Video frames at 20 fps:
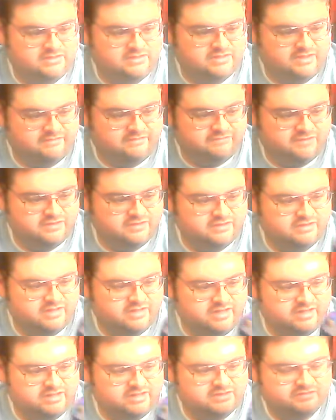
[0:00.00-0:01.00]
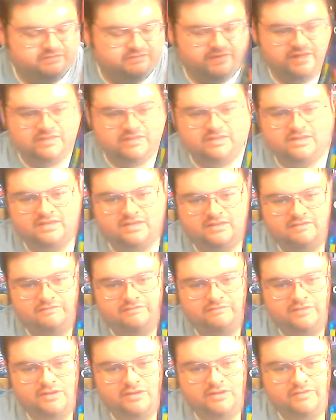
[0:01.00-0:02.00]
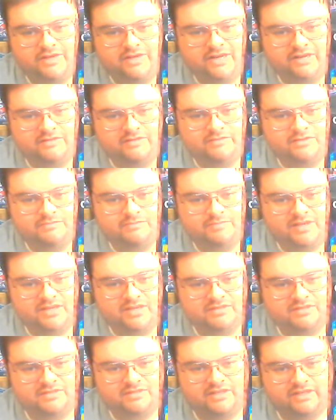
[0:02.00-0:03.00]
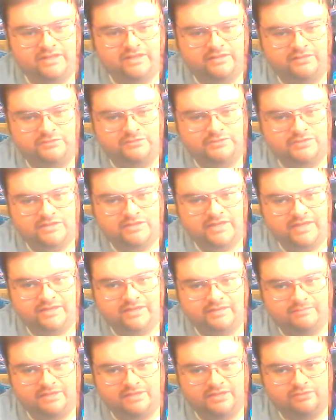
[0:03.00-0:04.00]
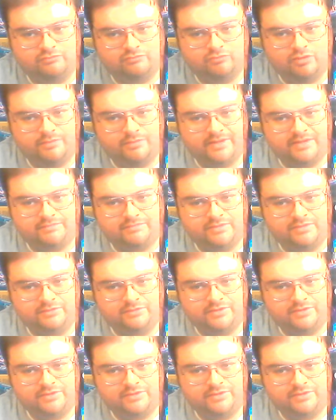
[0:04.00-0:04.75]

So without further delay, let's finally get Inferno out of his box and take a close look at him in robot mode.